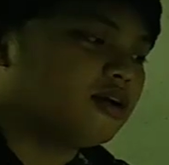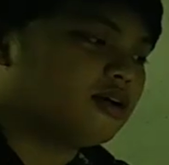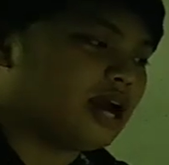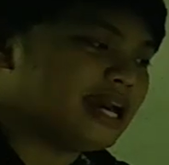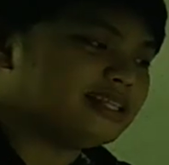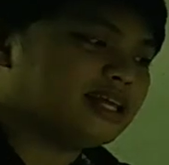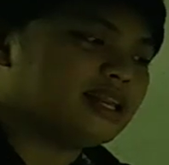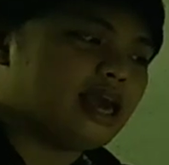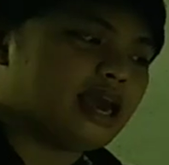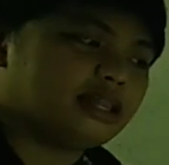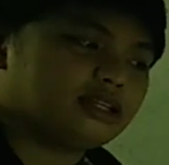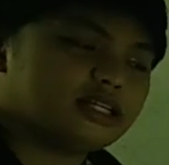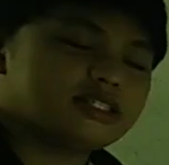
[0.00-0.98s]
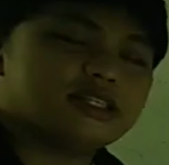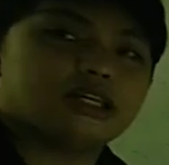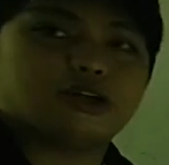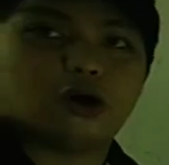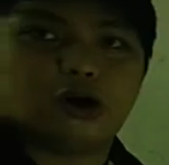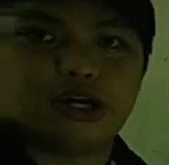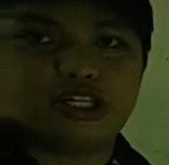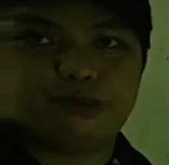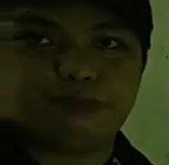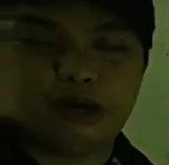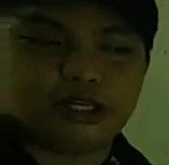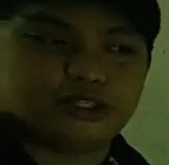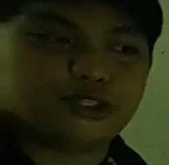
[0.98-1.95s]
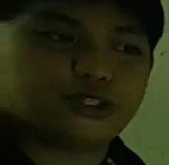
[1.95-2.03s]
Write the letters that
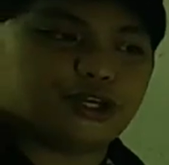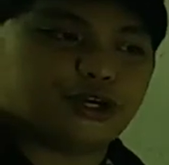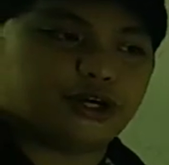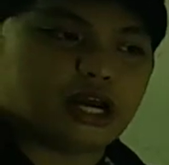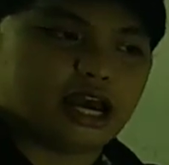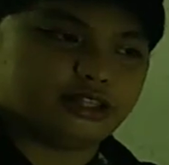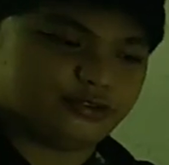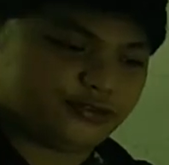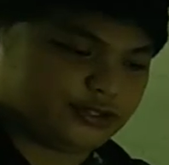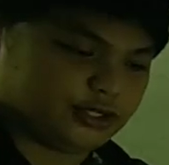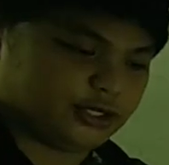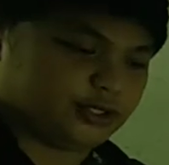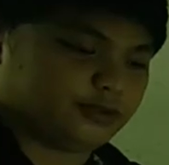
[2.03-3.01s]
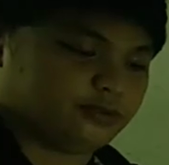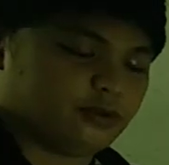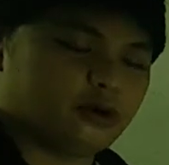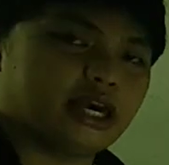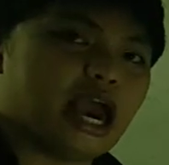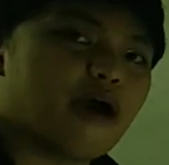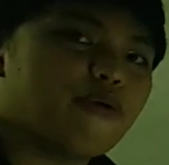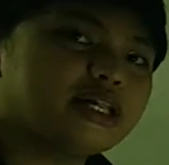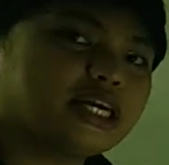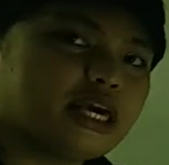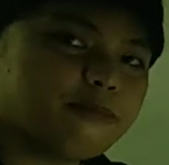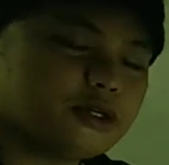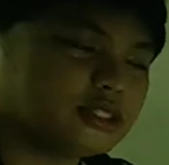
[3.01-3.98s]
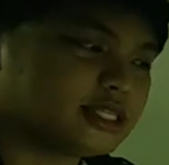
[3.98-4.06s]
correspond to your answer. Okay, I will
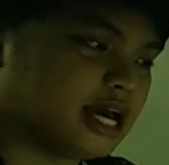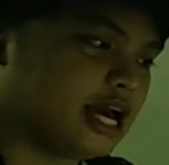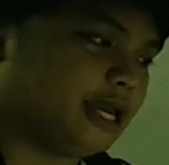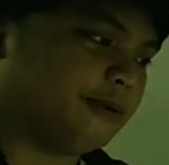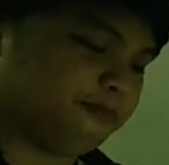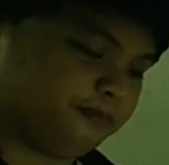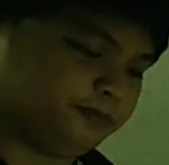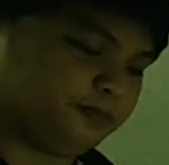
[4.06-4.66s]
give you time.